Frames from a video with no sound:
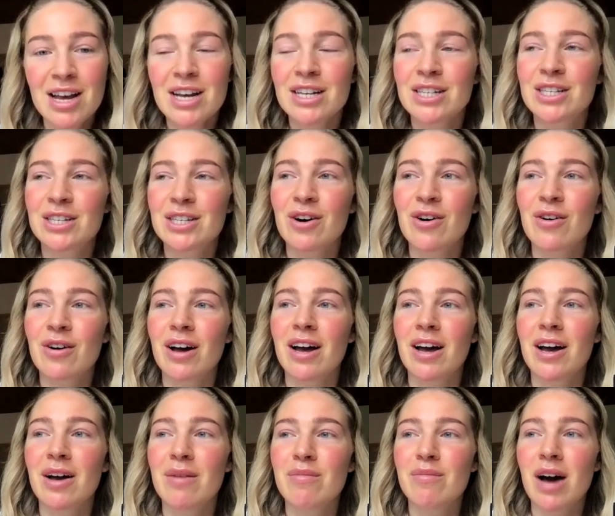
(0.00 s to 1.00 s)
So
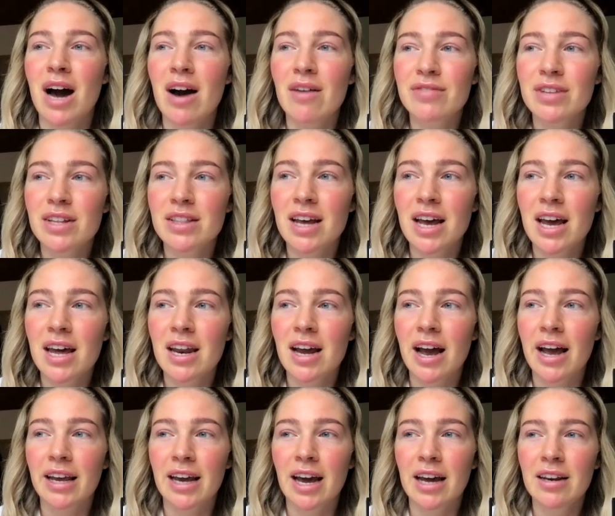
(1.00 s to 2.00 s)
um, after that
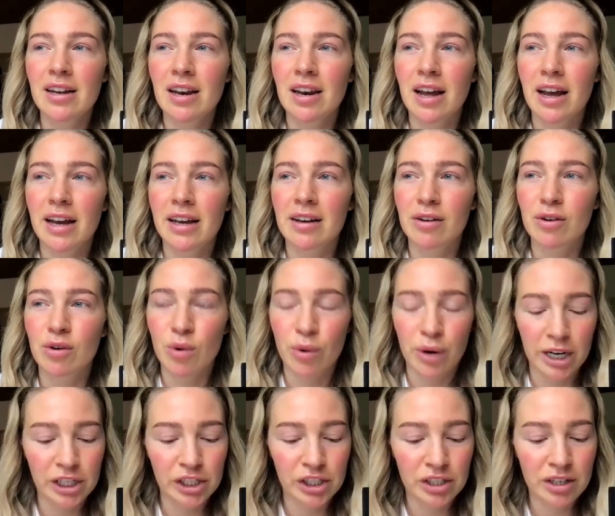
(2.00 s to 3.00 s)
I kind of like
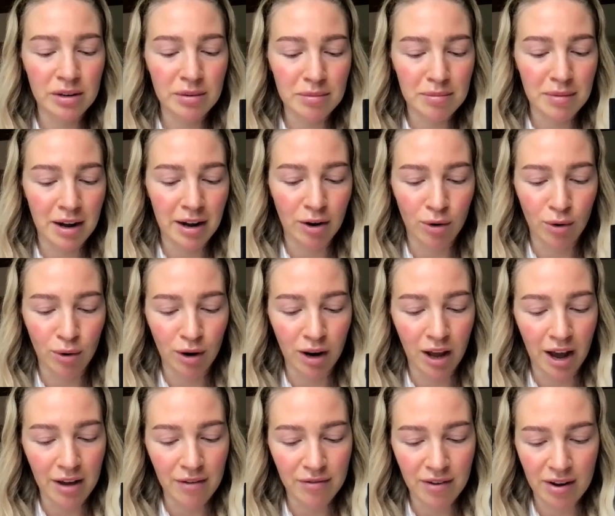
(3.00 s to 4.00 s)
questioned my whole
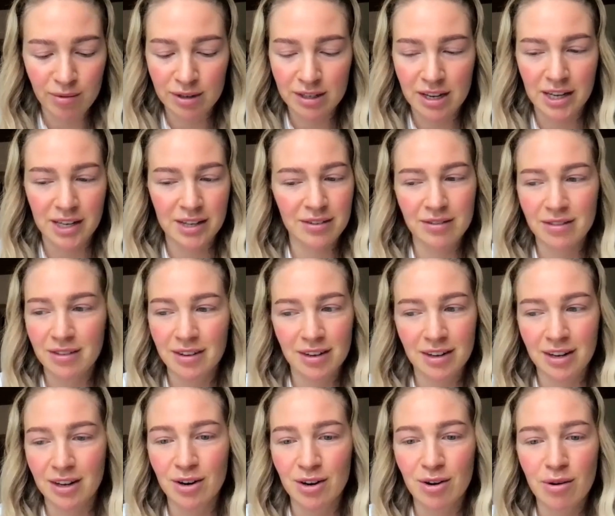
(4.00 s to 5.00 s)
life. I was like,
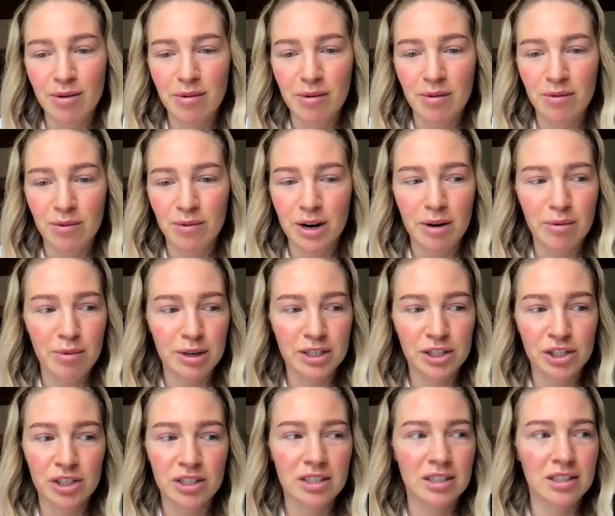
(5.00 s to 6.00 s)
you know, what I was
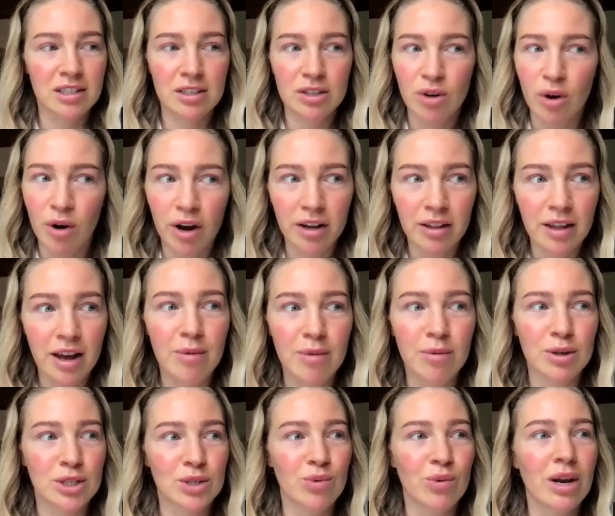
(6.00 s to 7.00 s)
just sawing there
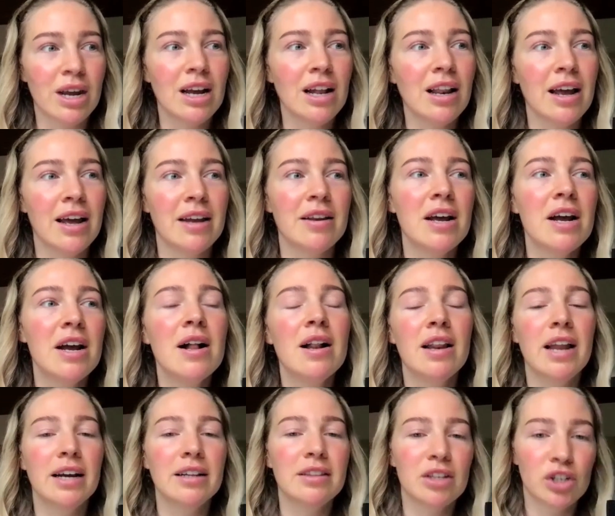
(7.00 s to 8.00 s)
was real, and
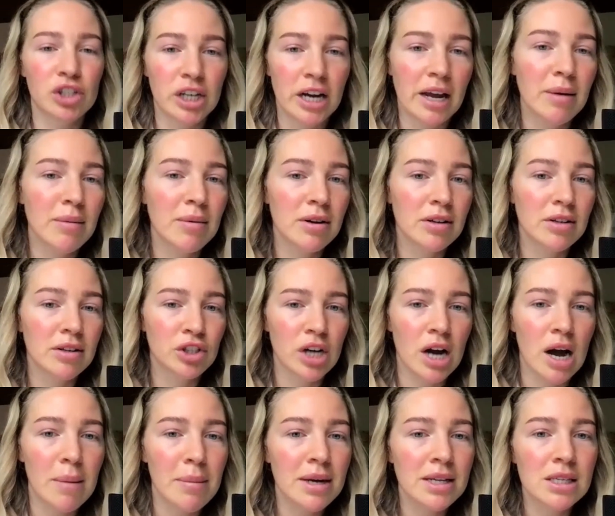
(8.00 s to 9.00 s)
like the shame
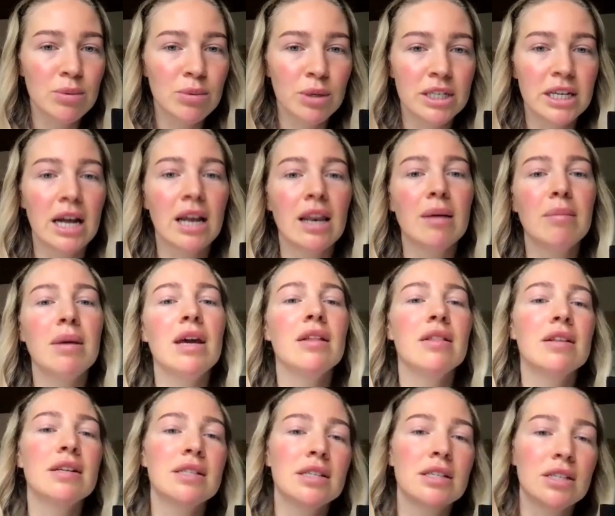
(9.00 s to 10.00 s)
shamans were telling me,
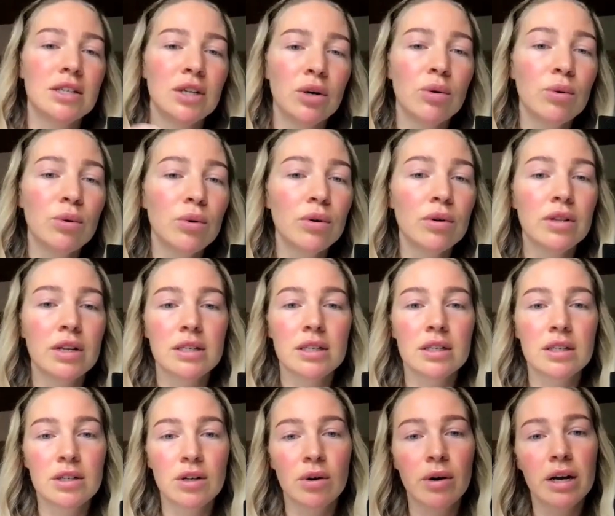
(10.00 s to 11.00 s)
this is you, this
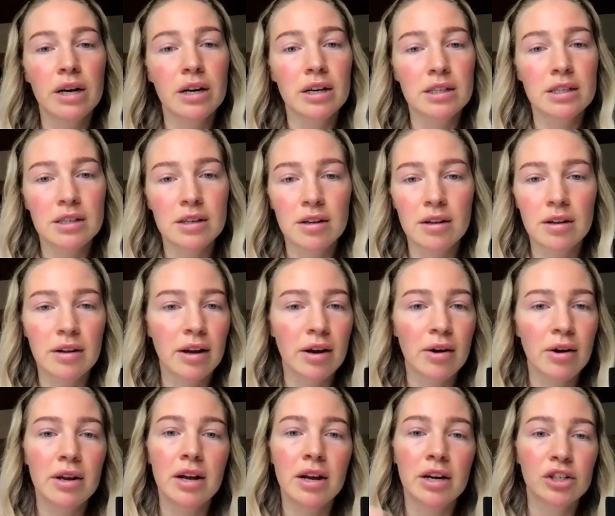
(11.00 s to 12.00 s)
is your inner your
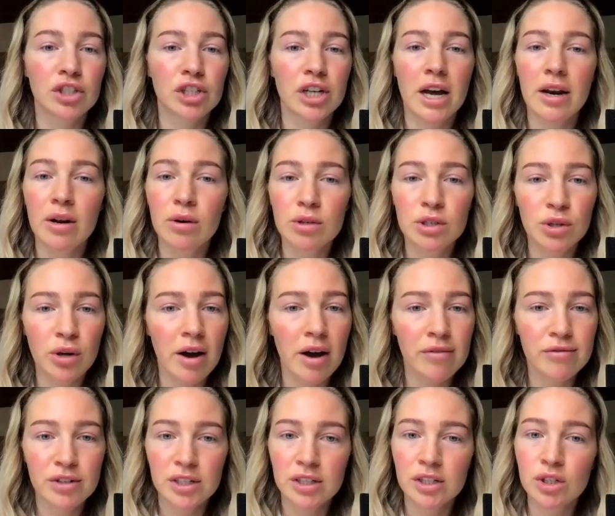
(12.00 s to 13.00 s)
inner shadows you have
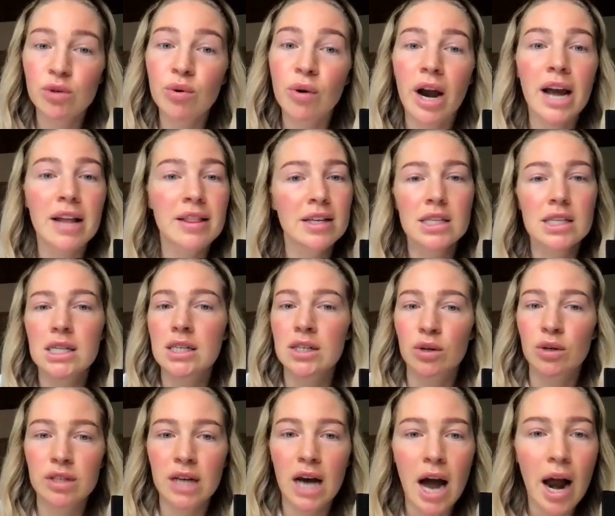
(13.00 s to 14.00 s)
to integrate, this is
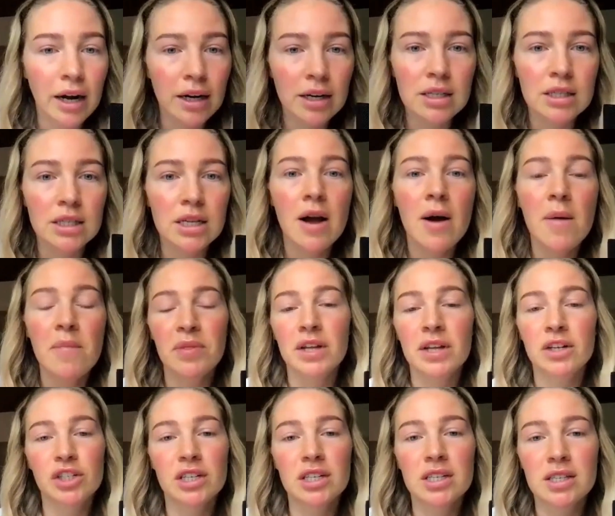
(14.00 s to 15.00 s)
your darkness,
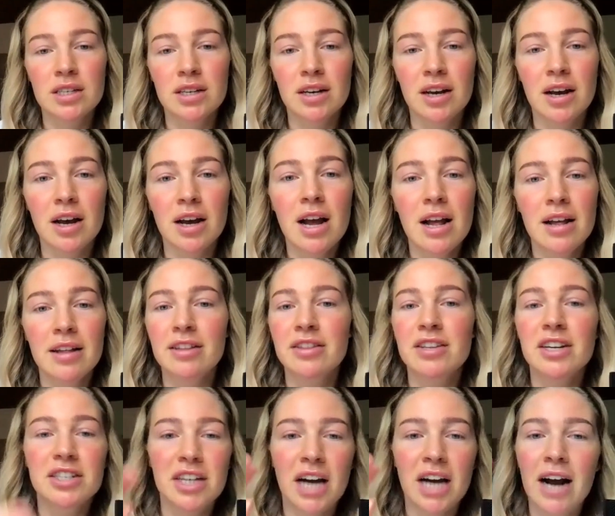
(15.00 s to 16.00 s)
that just uh,
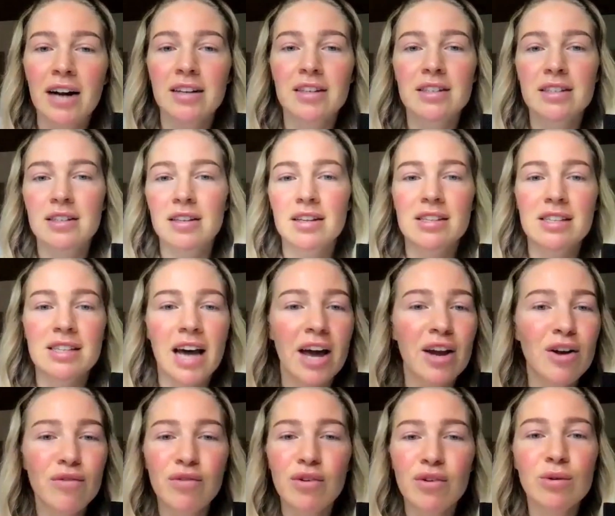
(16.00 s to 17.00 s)
the darkness inside
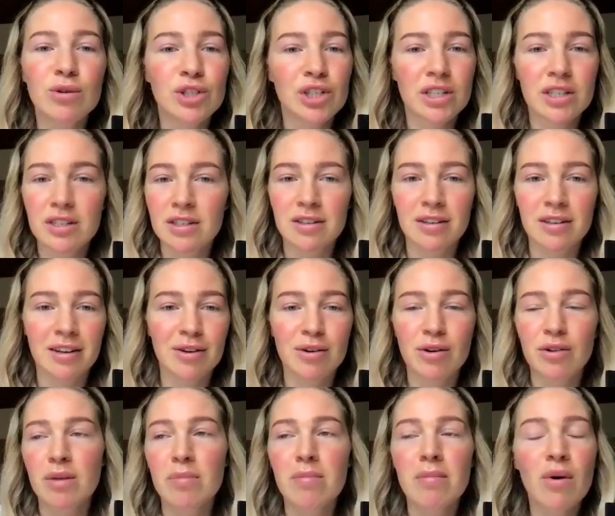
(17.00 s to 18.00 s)
of you, just, you
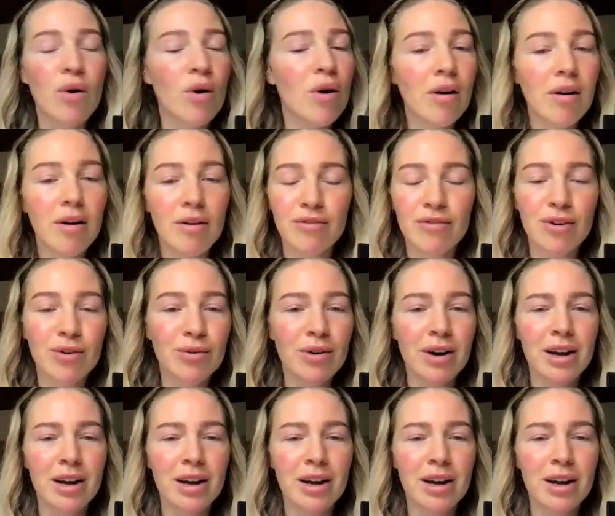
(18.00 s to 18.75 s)
know, the mirror of you.